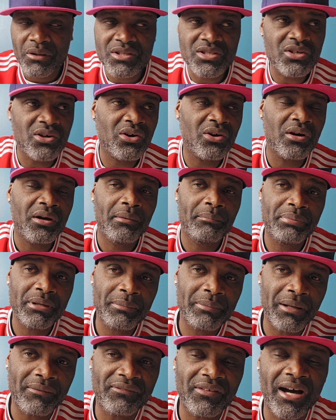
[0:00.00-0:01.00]
So
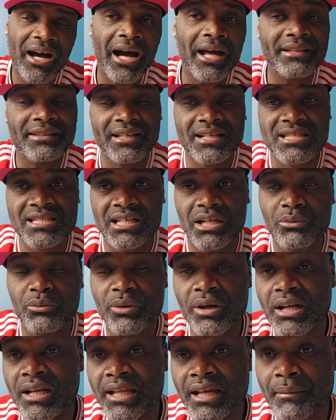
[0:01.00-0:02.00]
people have to understand
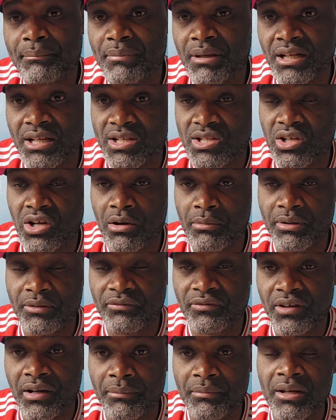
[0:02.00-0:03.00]
where Liam Bailey is coming
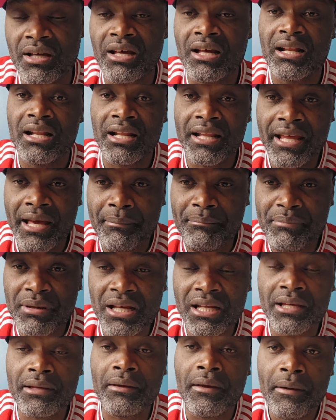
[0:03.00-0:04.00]
from. Liam
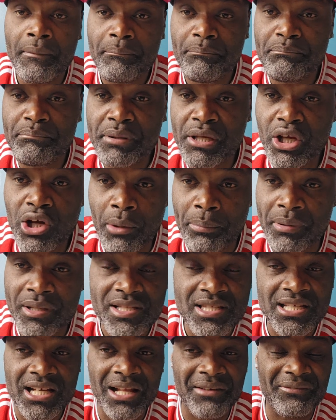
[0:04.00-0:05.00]
Bailey, big up
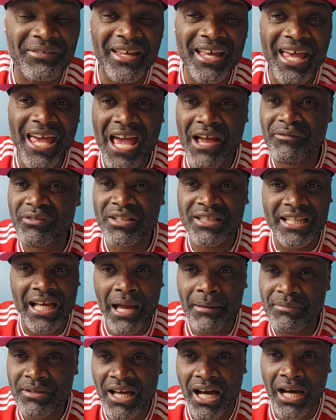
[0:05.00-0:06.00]
yourself every
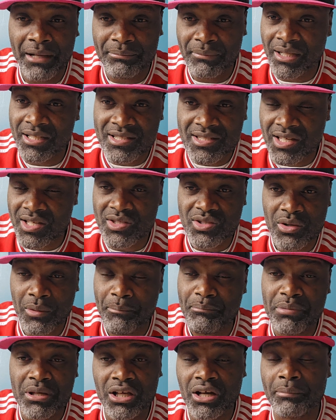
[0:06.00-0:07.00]
time Yardman says so.
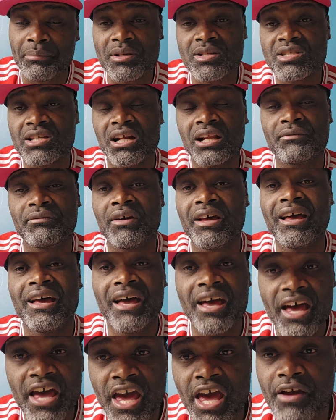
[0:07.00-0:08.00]
Big up yourself
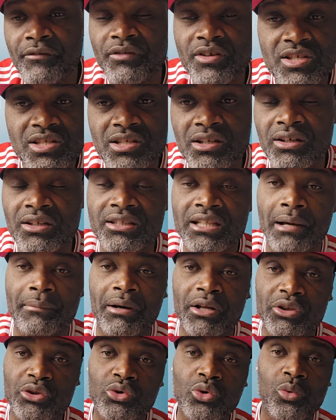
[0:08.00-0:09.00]
every single
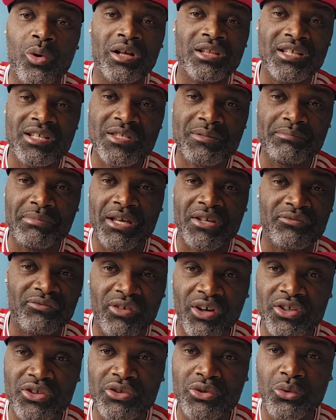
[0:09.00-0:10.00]
time and do what is best
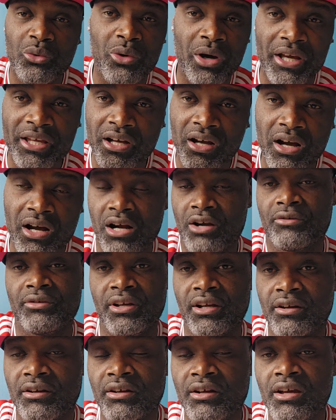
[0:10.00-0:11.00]
for you and your
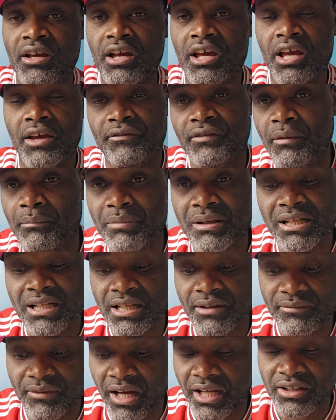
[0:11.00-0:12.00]
career. If you
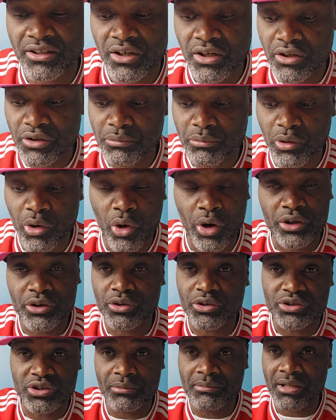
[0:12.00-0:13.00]
believe that going
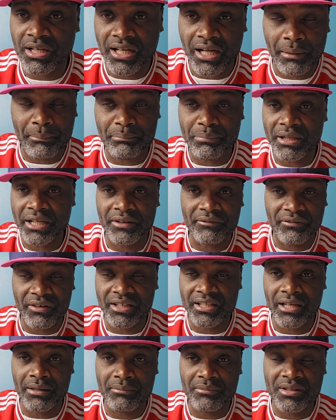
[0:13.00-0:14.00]
to Jamaica and playing
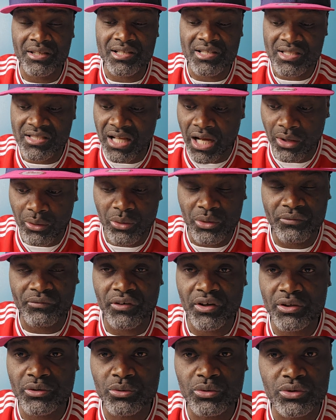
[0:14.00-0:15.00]
for them is not good
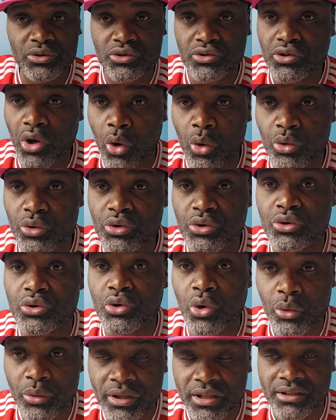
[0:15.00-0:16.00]
for you, don't
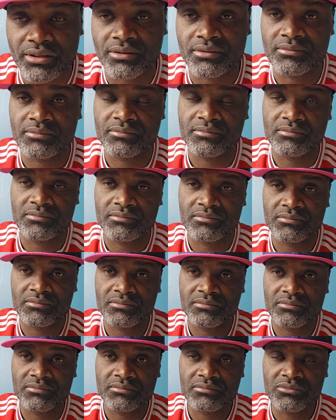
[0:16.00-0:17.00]
do it.
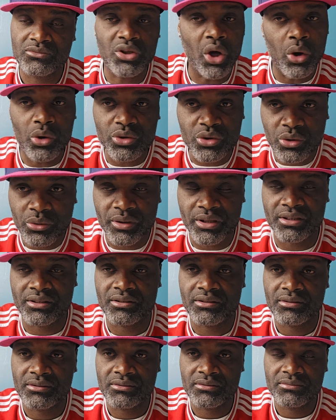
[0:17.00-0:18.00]
Don't do it.